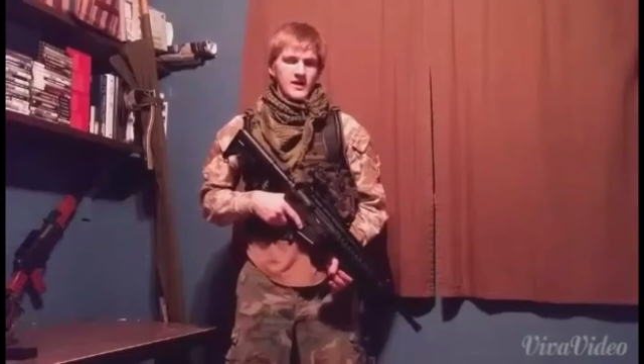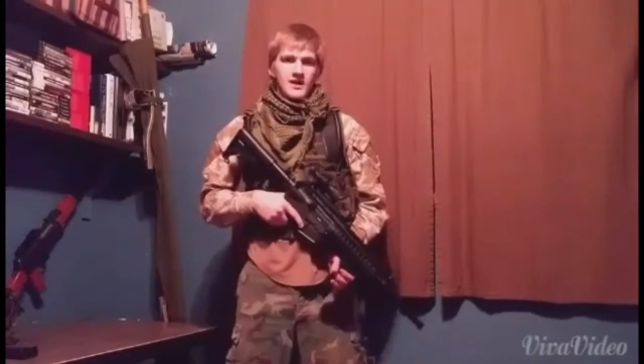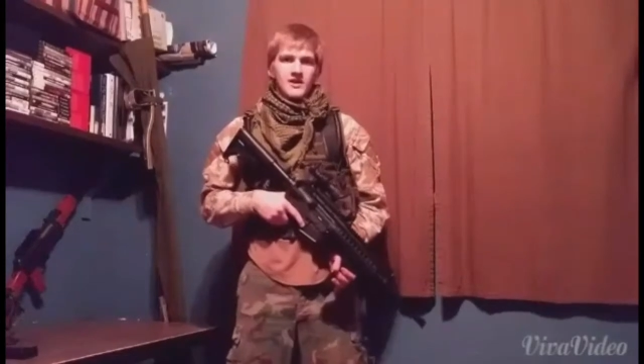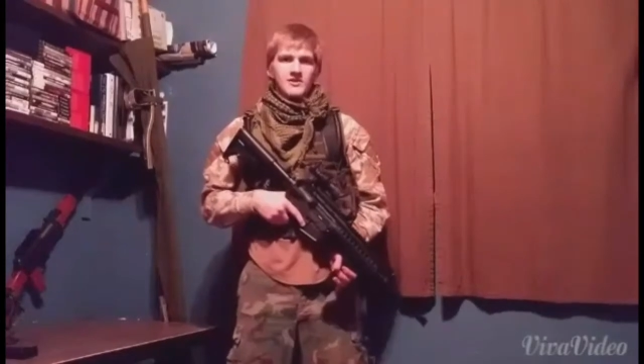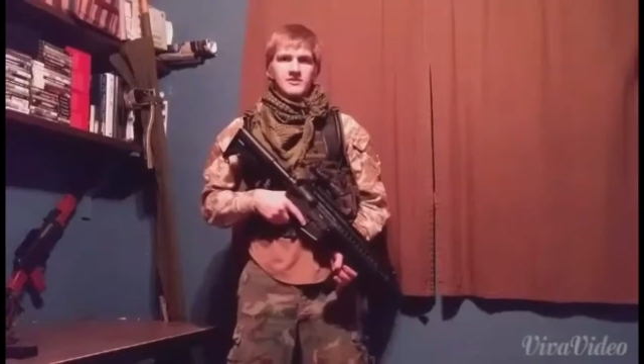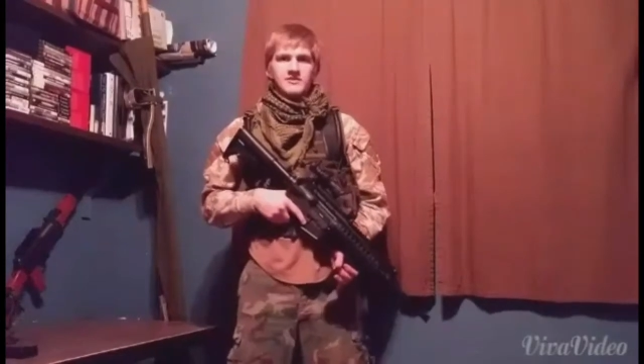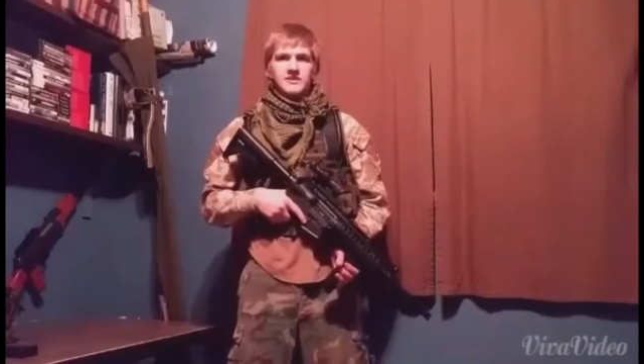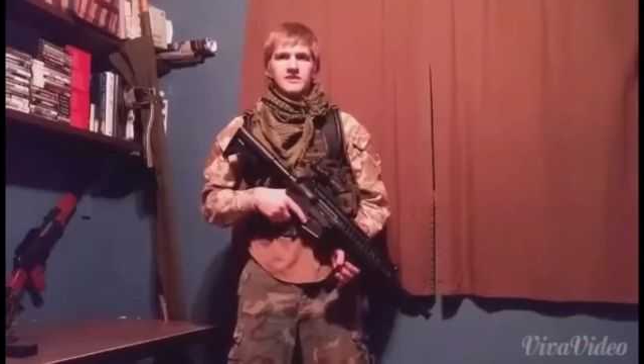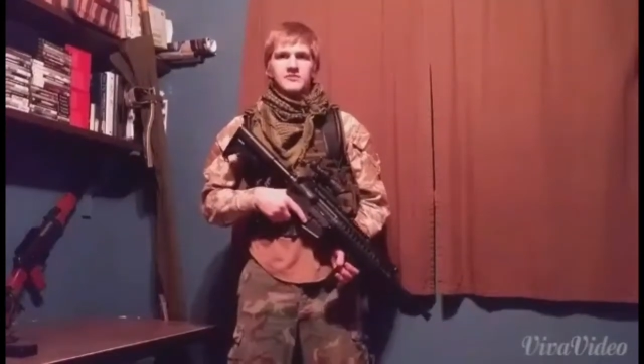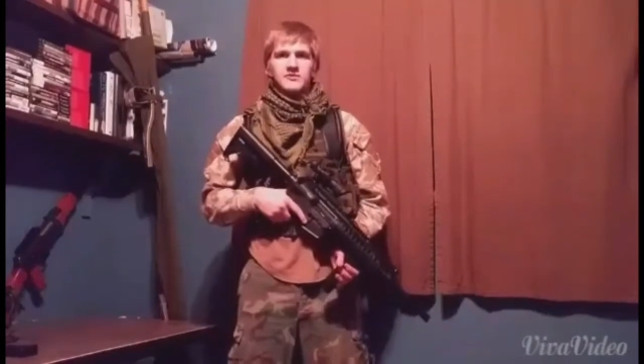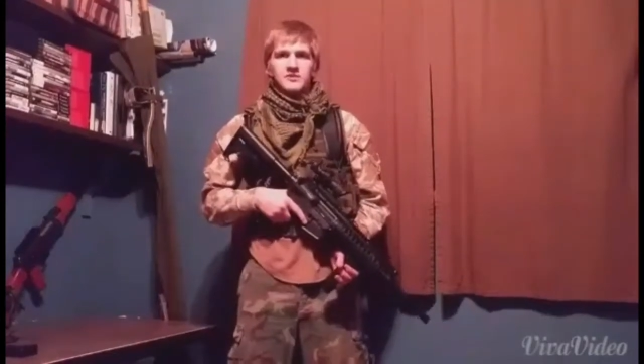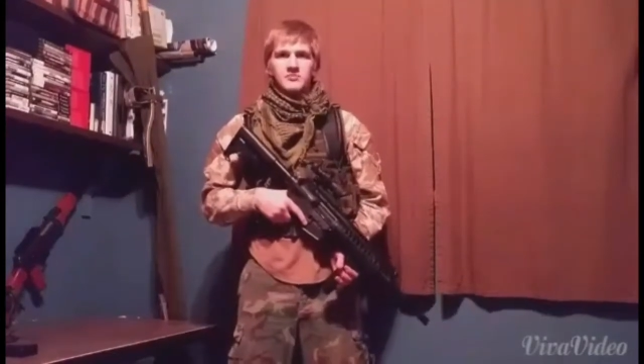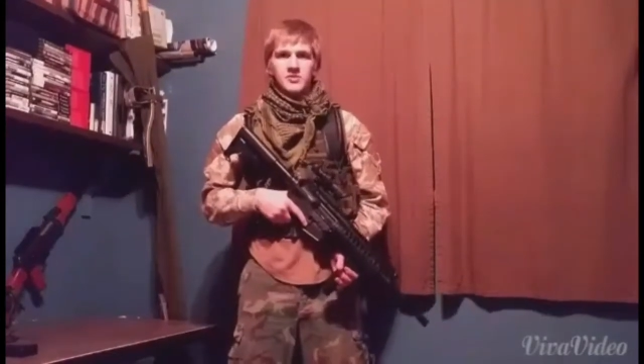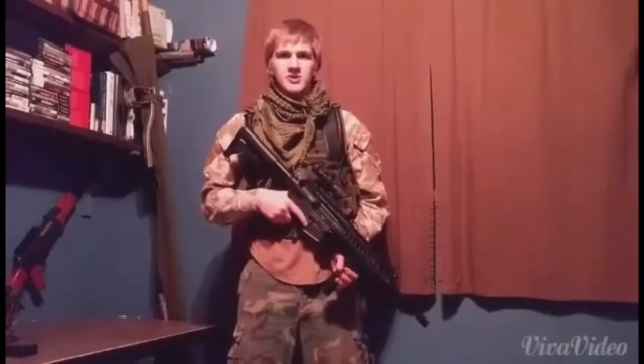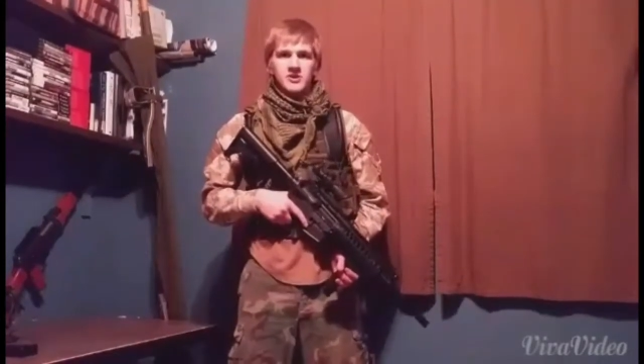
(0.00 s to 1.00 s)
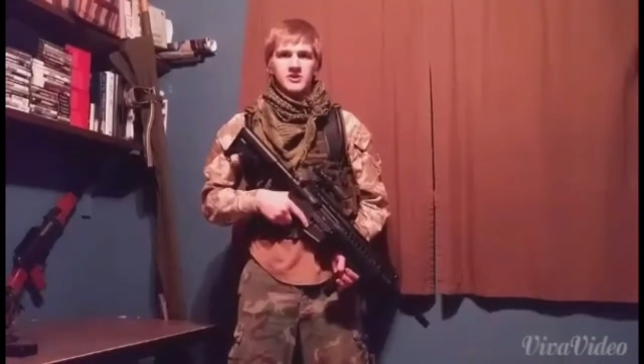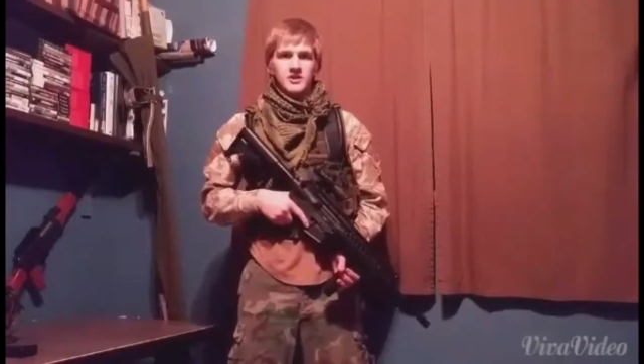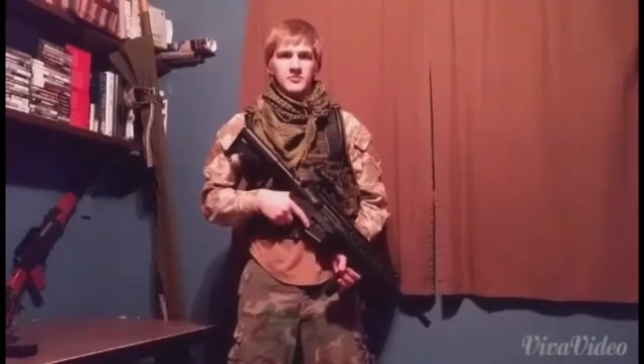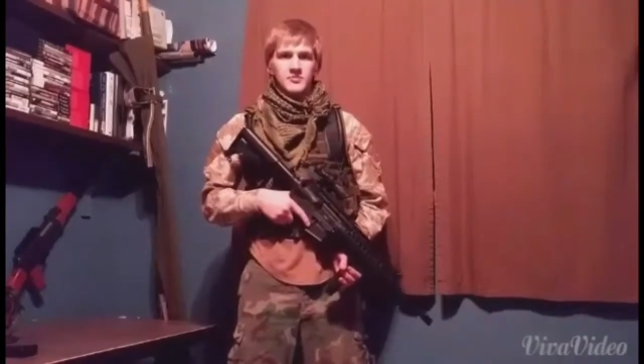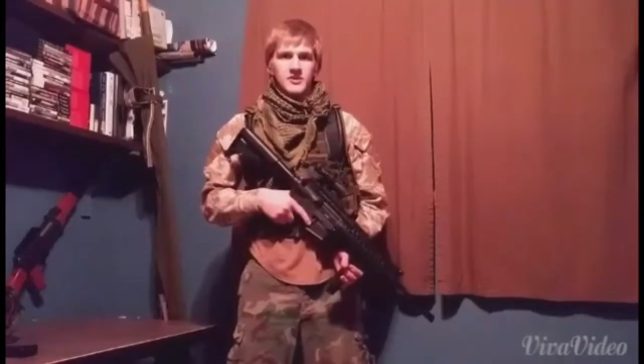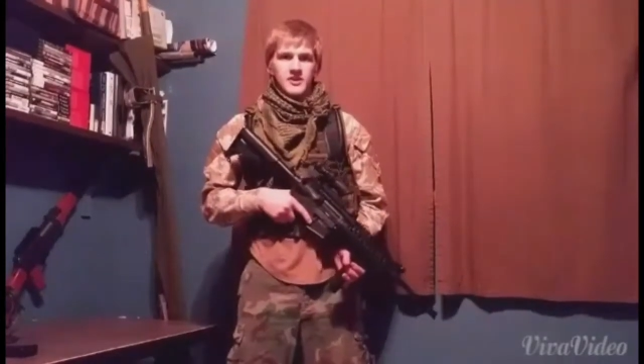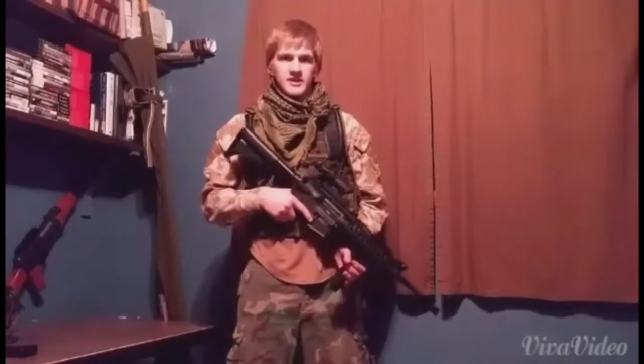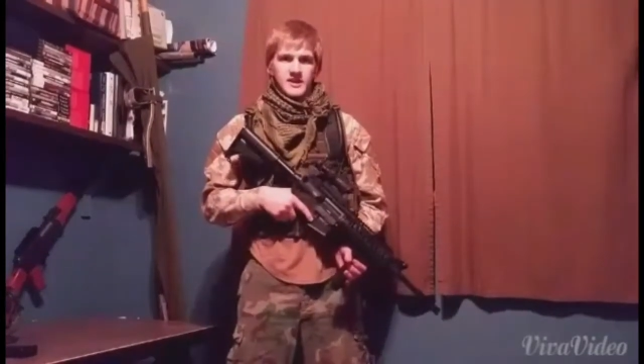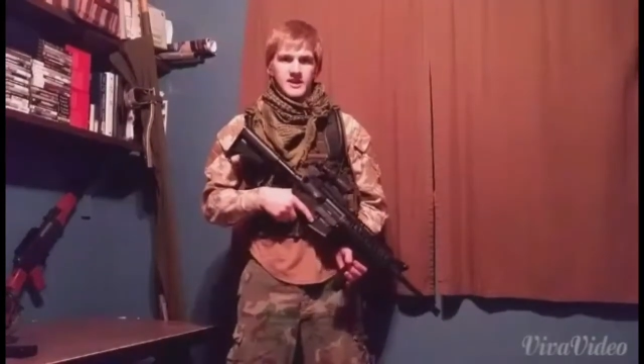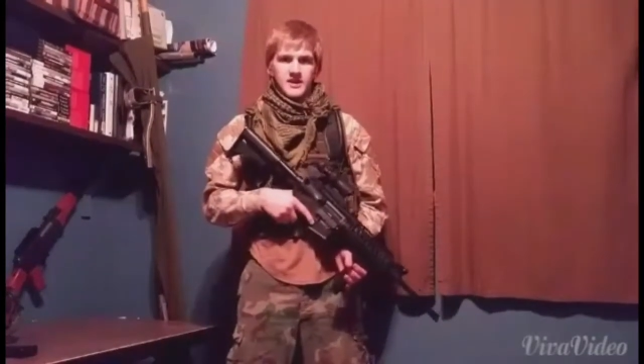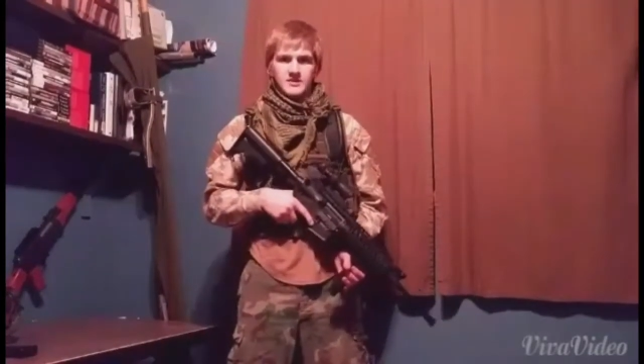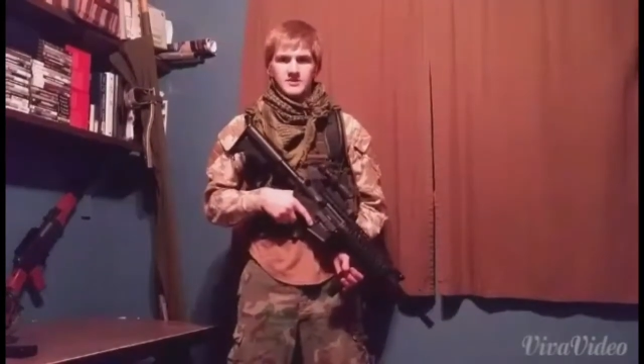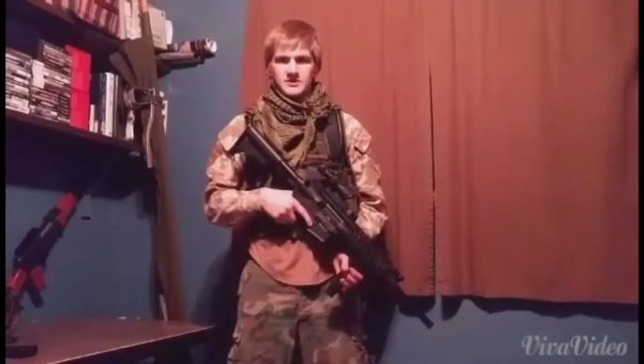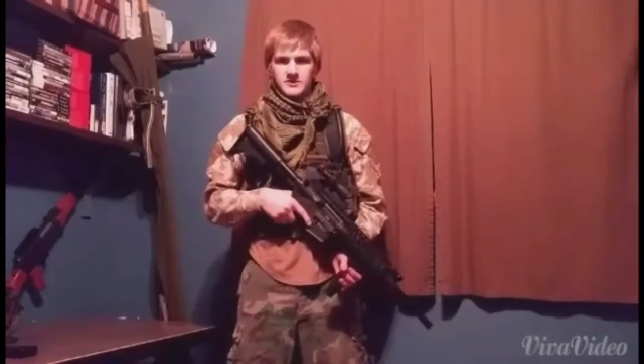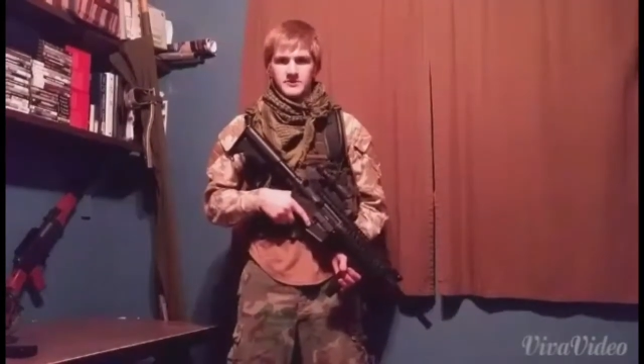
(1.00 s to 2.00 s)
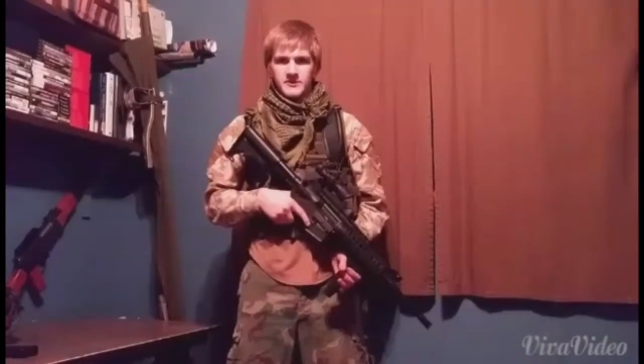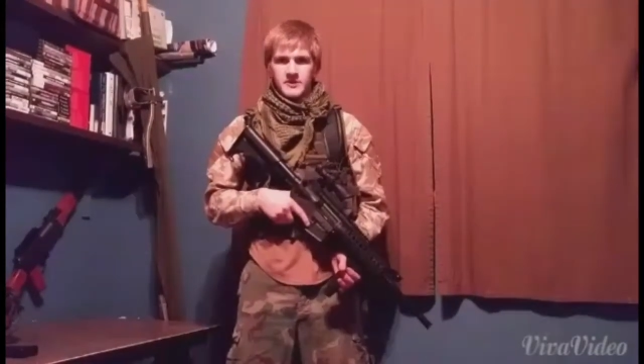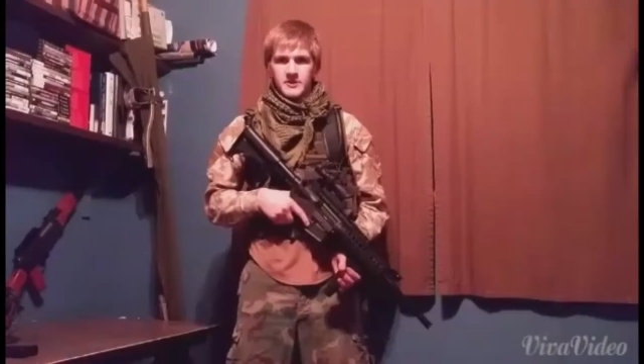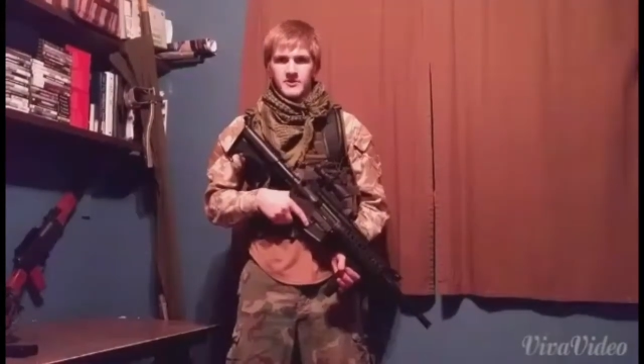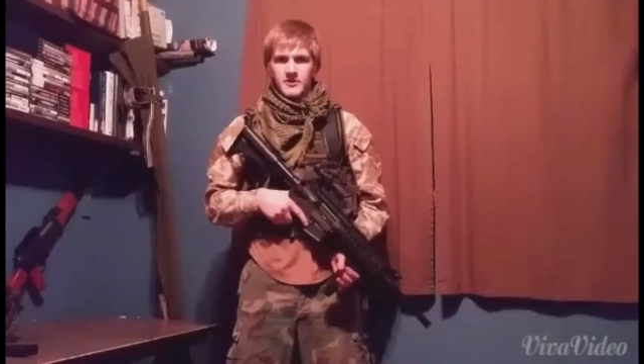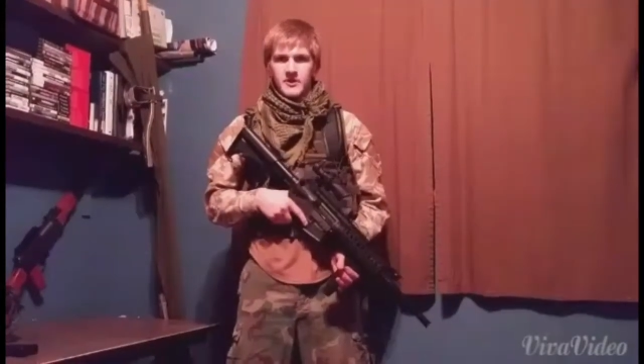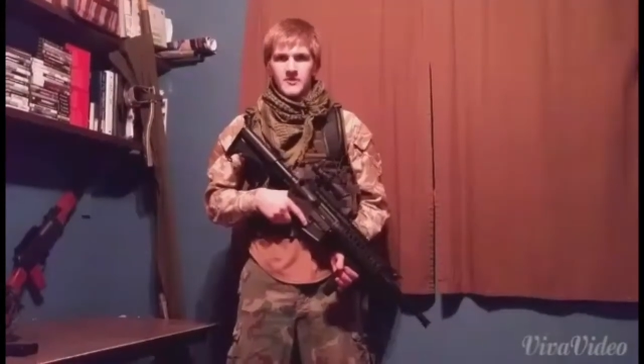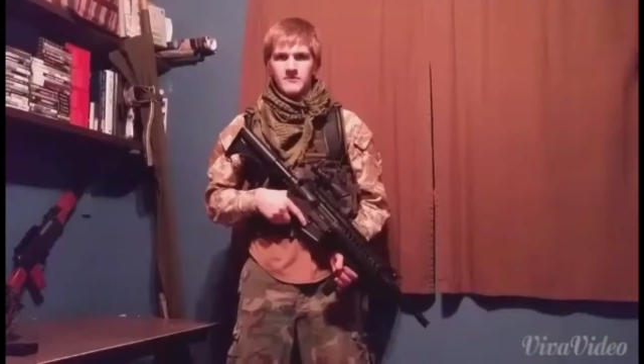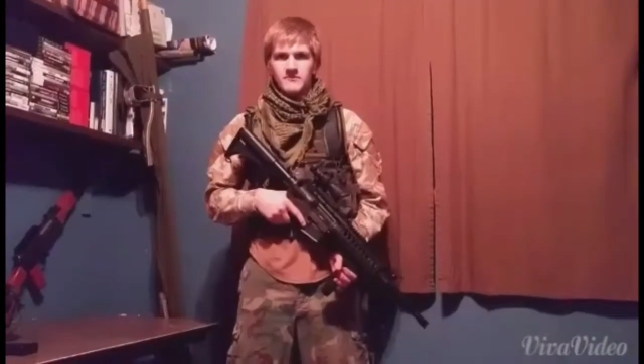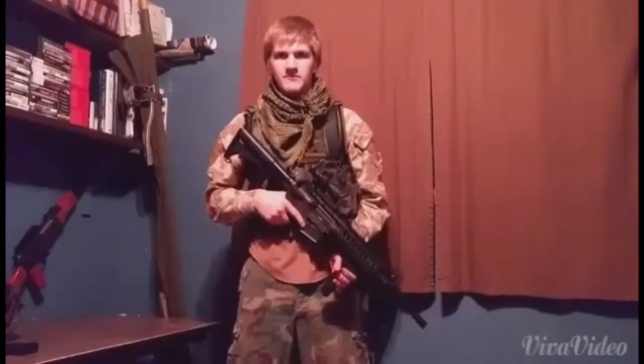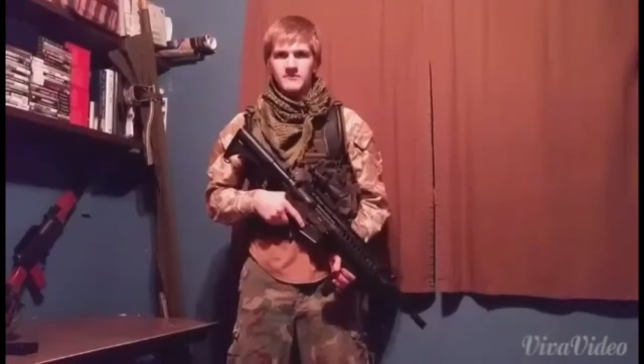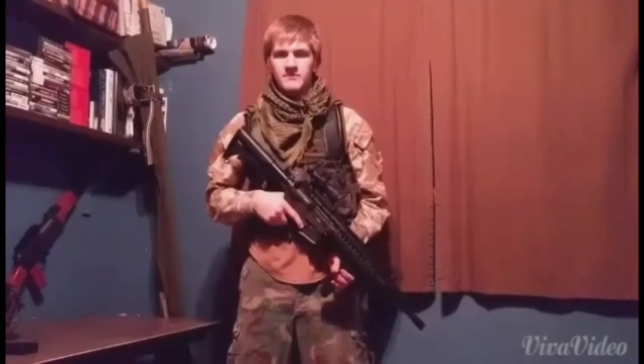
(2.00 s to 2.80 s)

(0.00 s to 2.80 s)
how to safely pick up and handle a firearm,